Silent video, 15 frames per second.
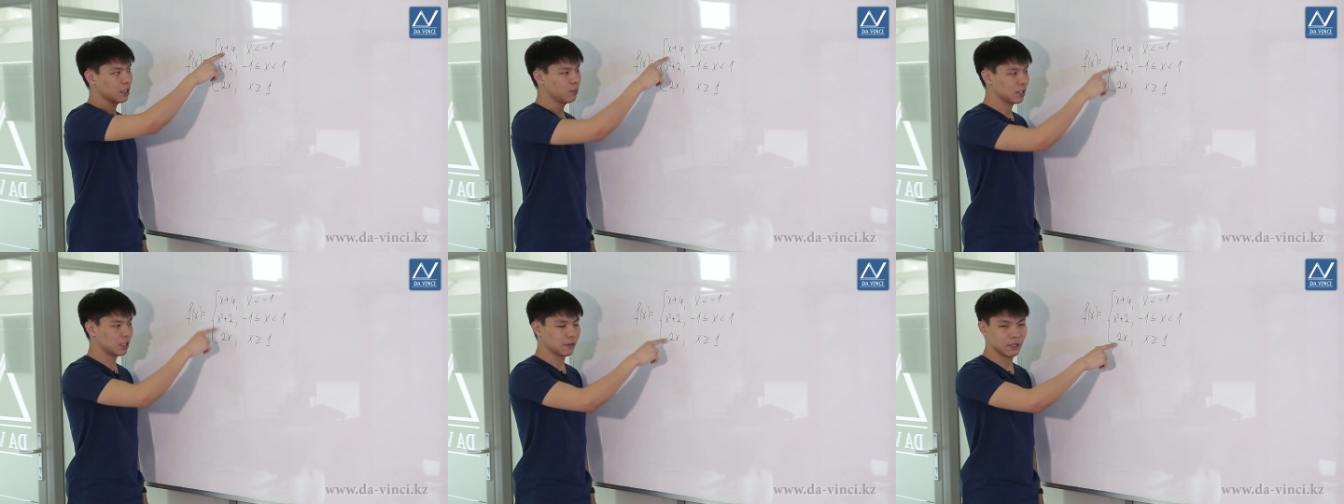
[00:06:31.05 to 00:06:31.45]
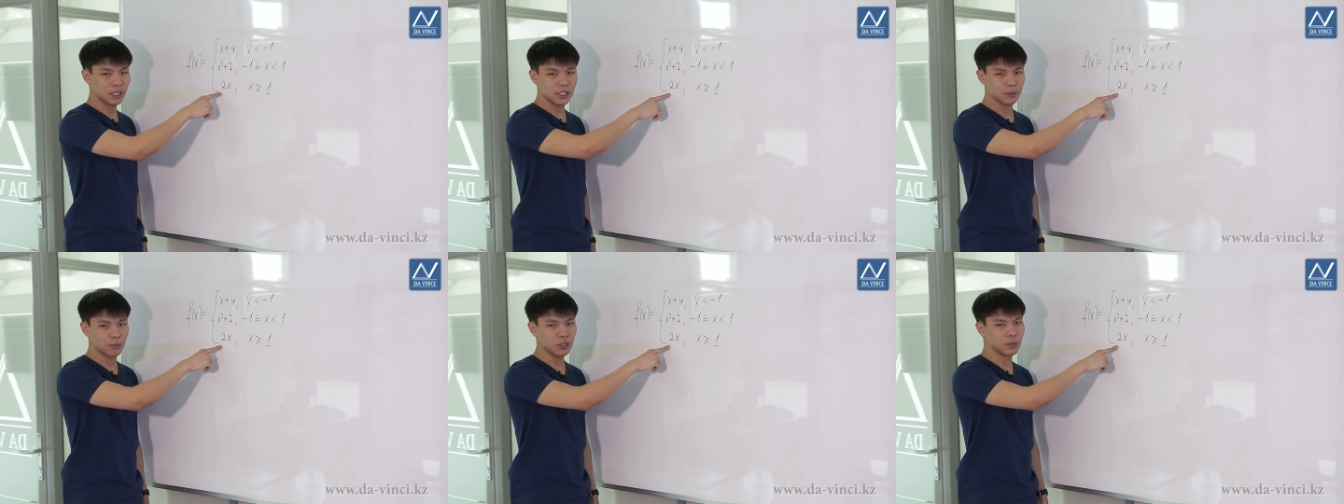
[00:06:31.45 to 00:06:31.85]
They
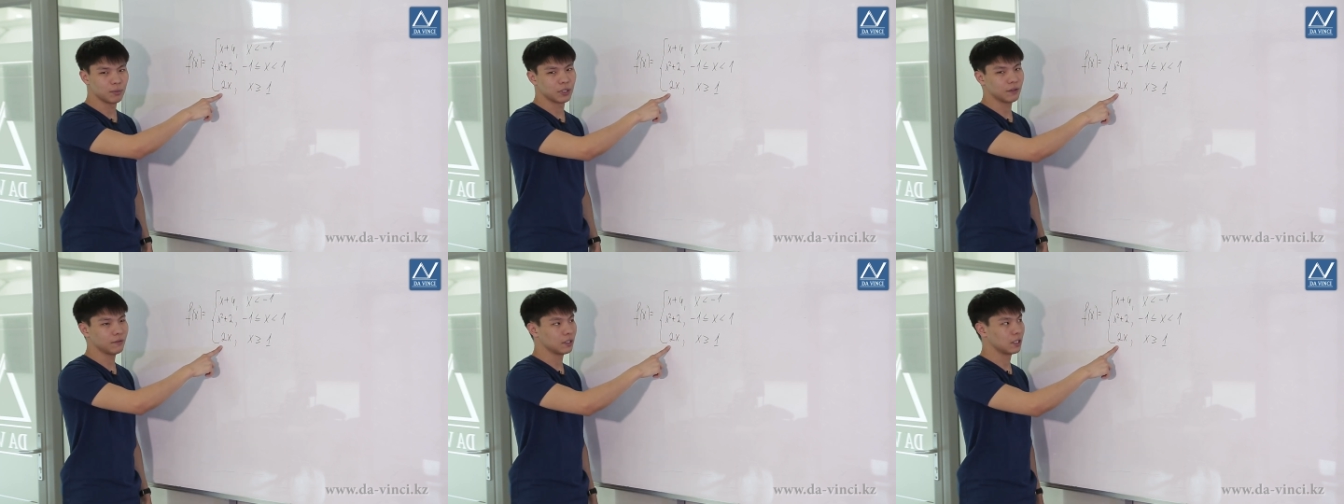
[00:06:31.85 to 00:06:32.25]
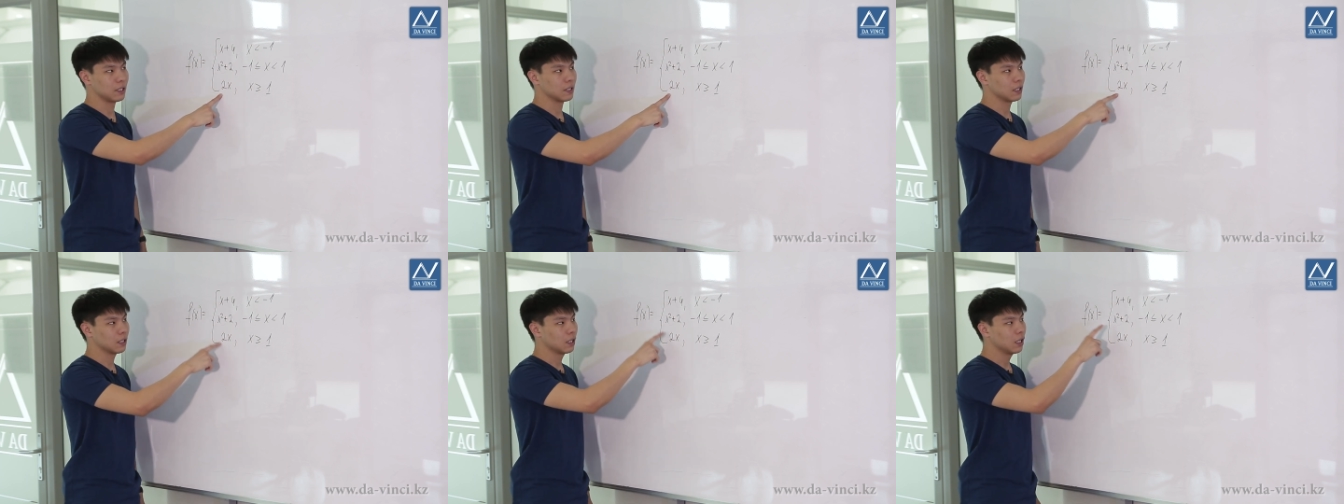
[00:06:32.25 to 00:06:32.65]
are continuous
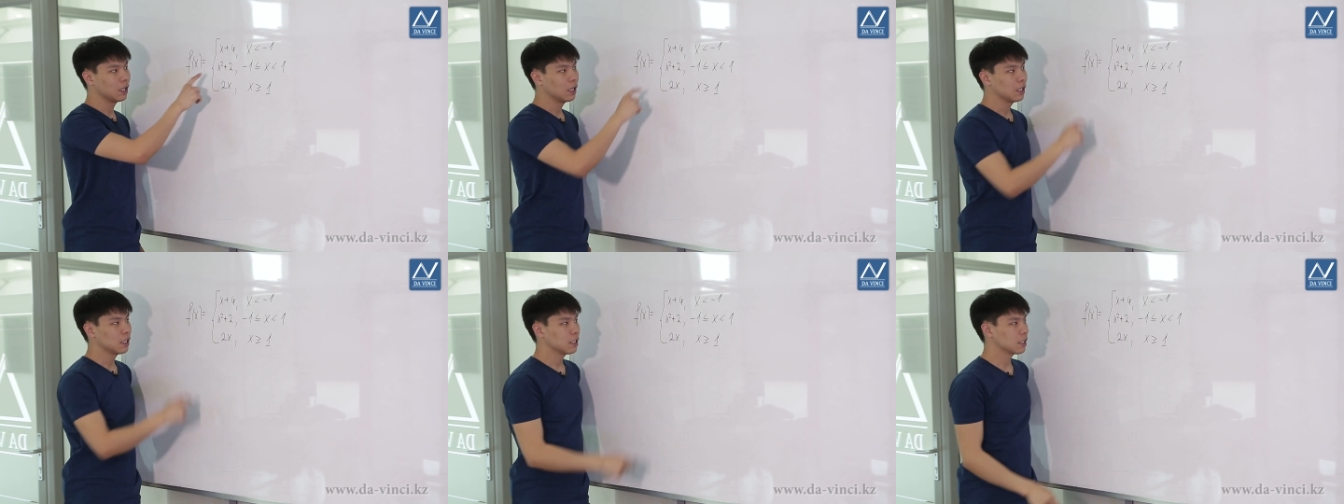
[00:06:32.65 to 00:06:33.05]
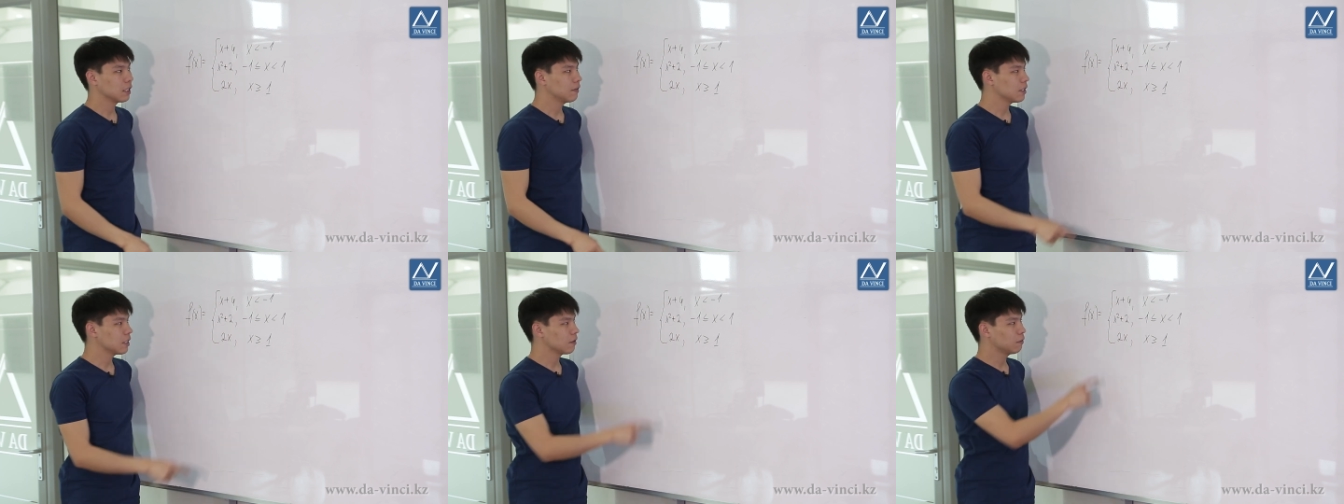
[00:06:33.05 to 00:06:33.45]
lines.
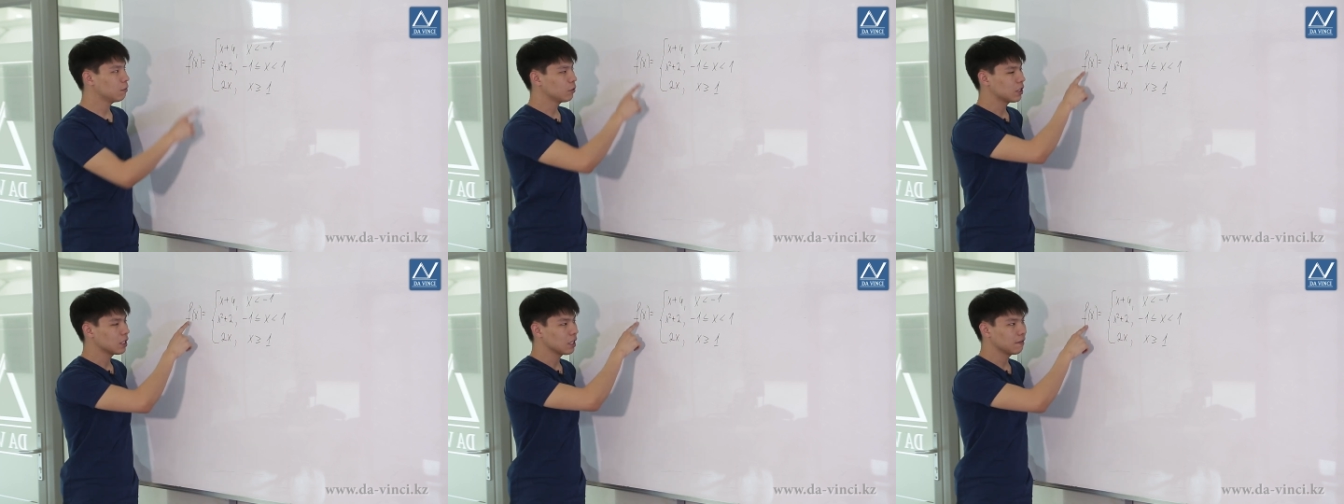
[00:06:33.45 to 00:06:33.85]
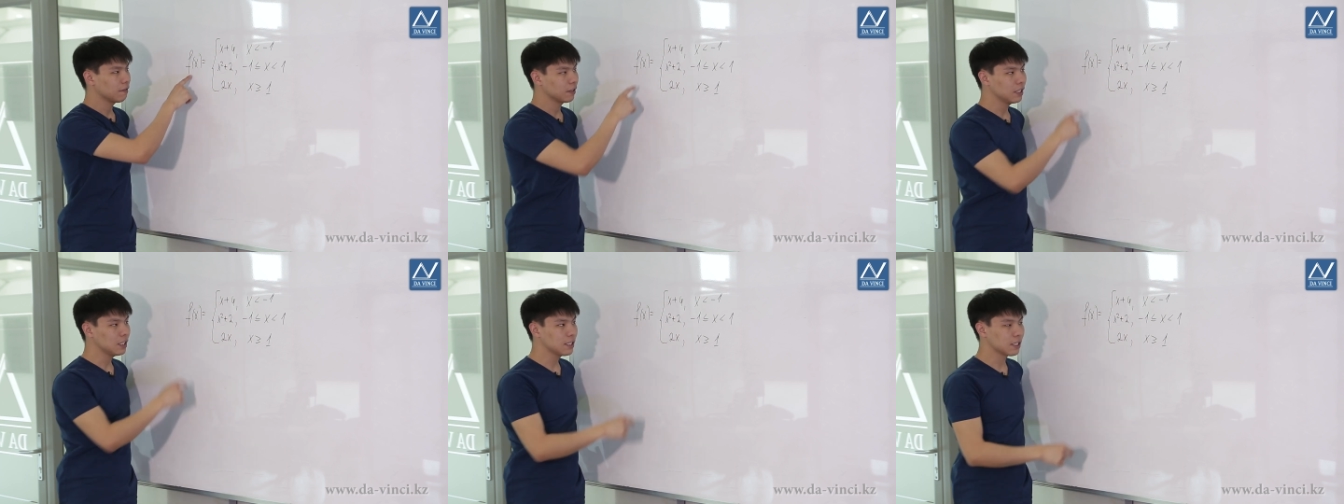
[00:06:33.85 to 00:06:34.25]
Accordingly, in the
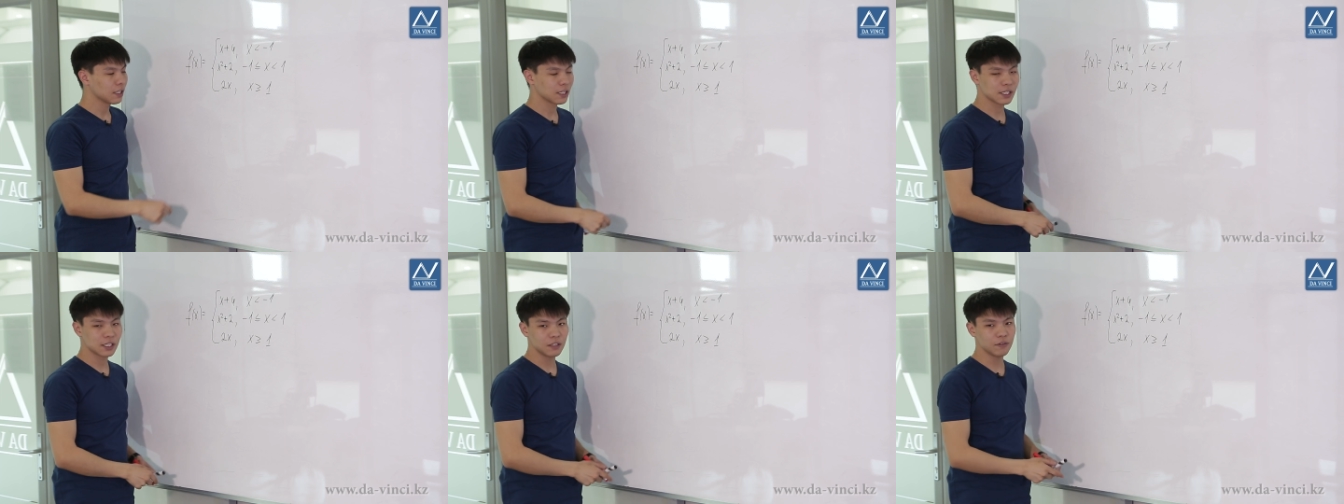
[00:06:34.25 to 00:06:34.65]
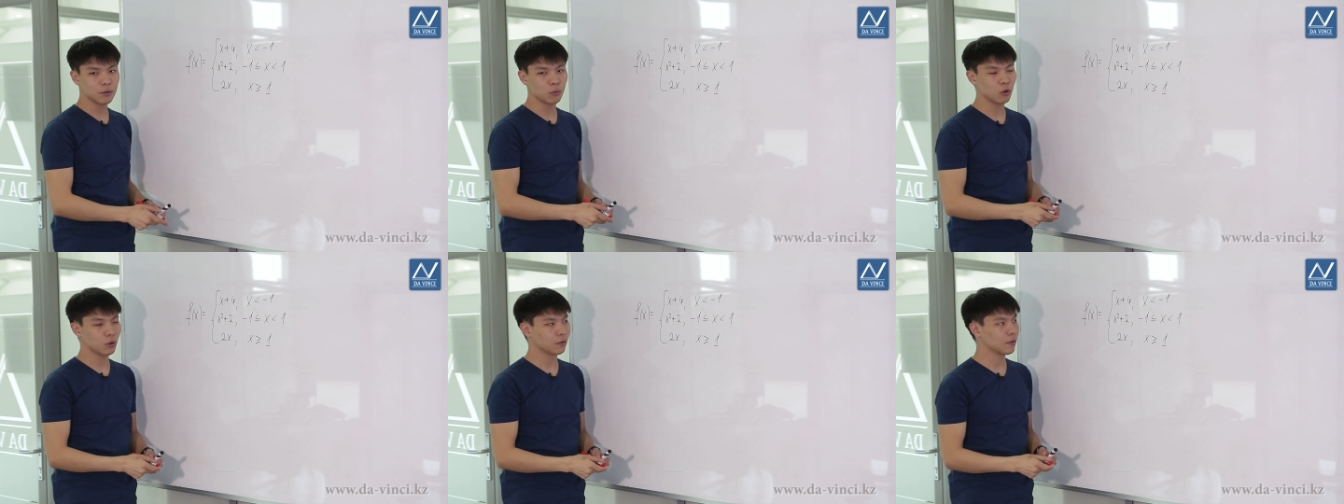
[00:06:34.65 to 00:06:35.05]
function f from
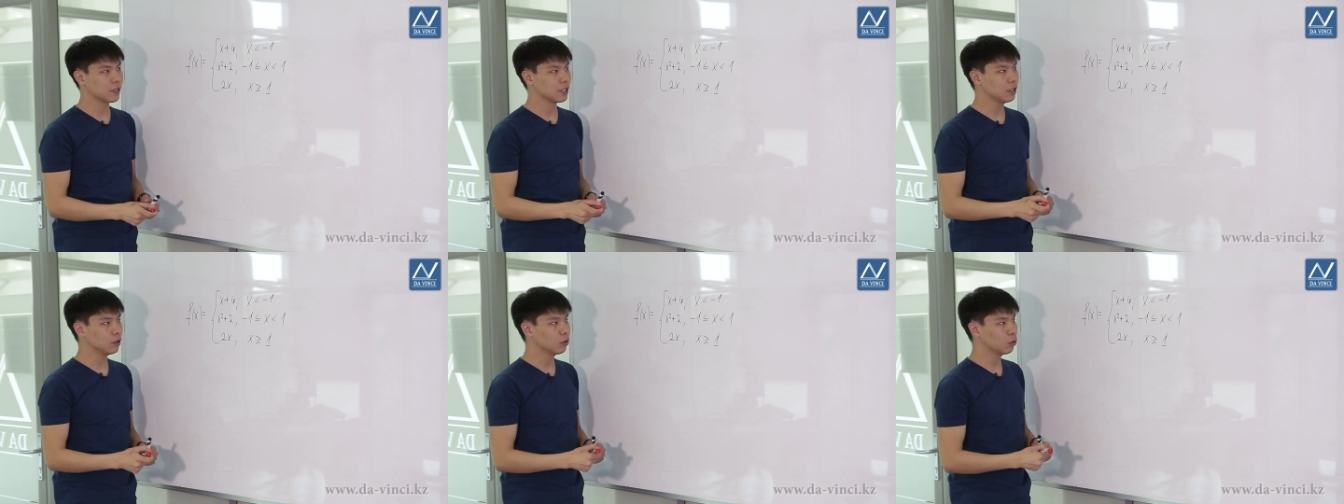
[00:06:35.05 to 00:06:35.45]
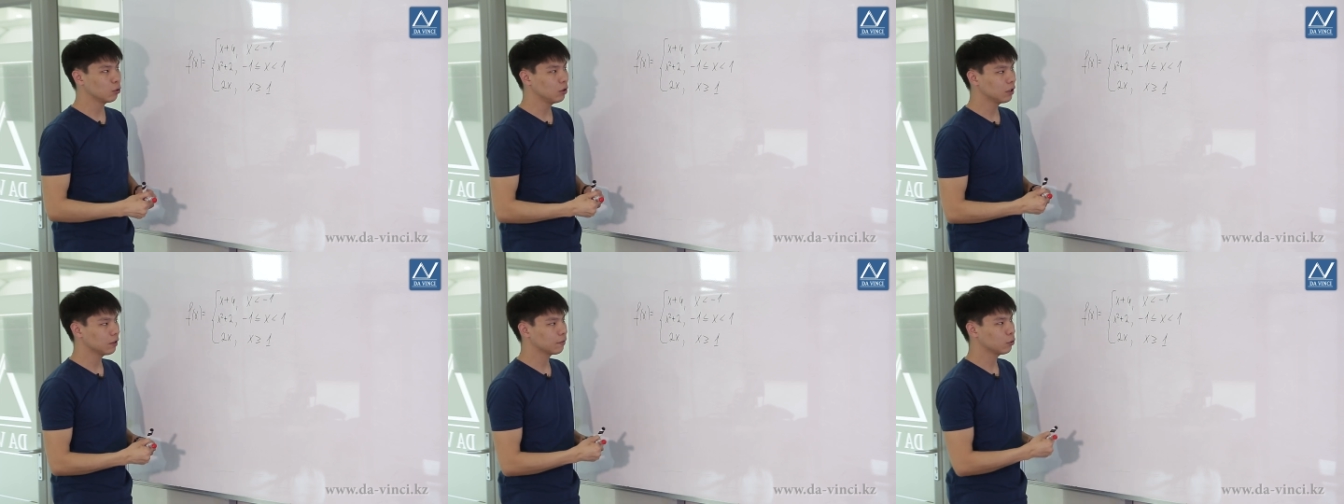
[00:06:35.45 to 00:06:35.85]
x,
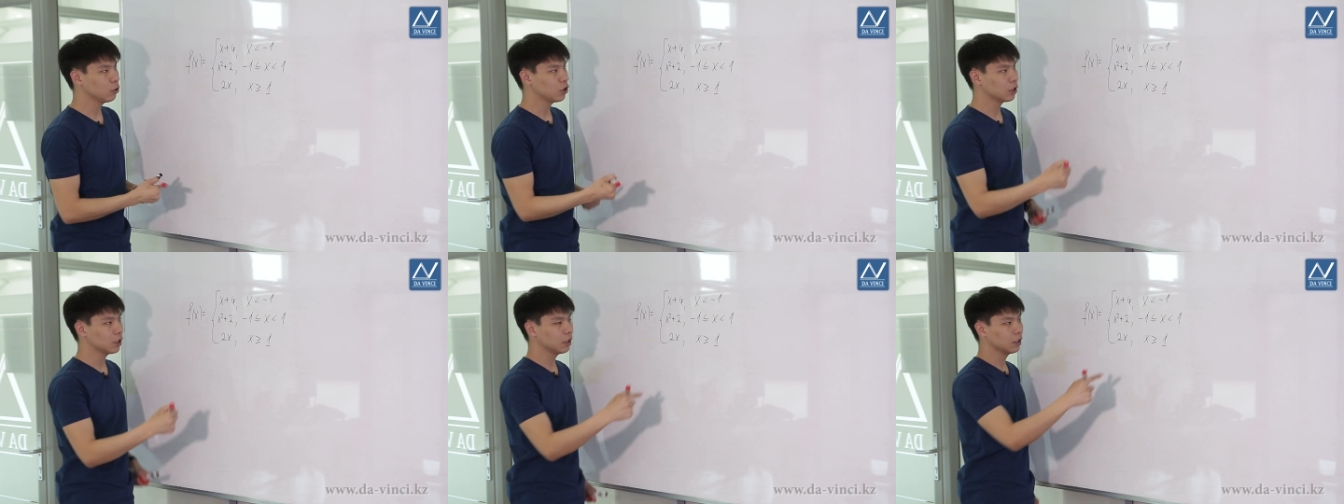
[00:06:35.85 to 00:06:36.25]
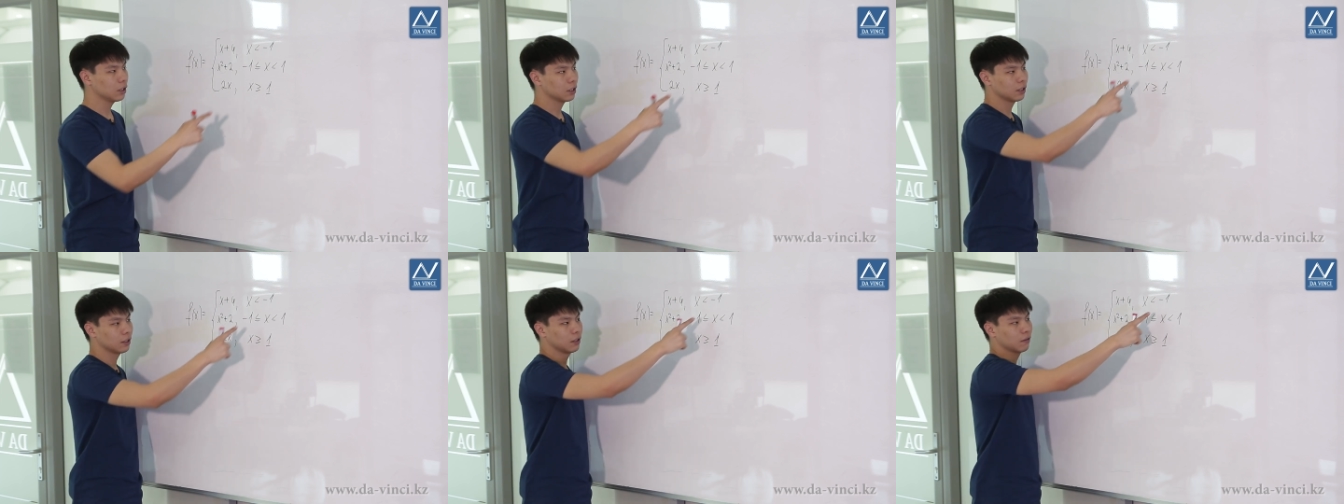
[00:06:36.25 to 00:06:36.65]
discontinuities can occur at
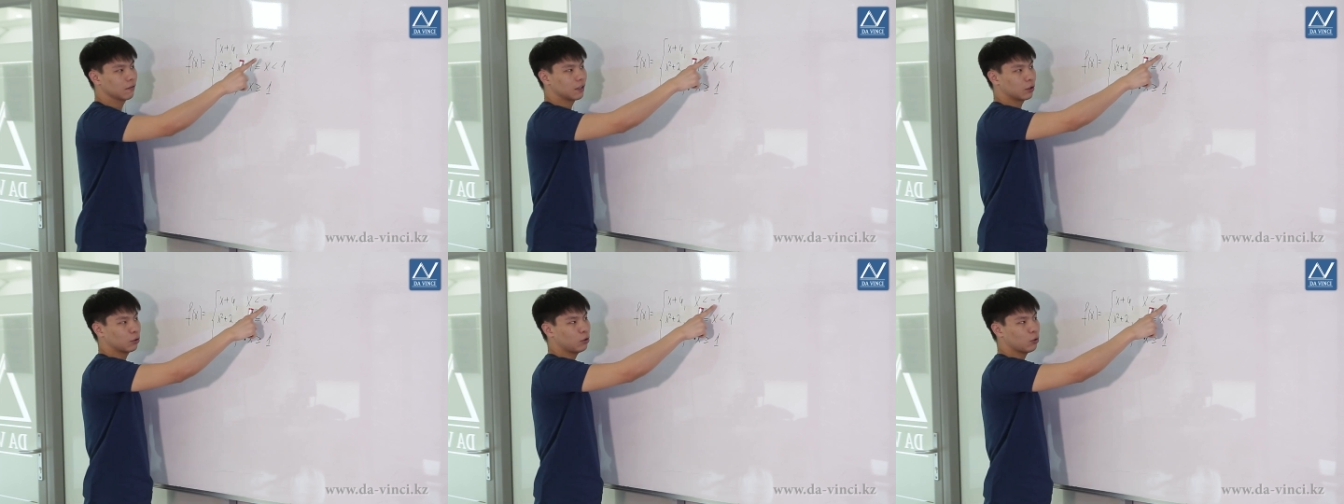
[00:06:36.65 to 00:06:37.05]
points